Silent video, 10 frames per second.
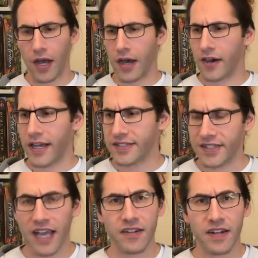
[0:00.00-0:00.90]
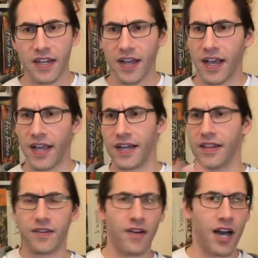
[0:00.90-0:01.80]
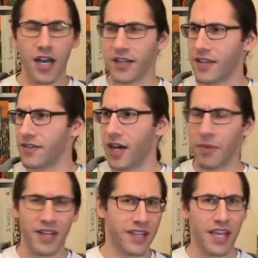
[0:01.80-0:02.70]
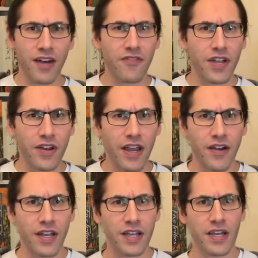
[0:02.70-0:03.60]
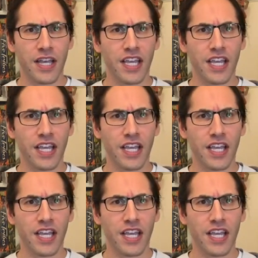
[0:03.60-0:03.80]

like Saturday night in the not the lobby, like in the elevator area,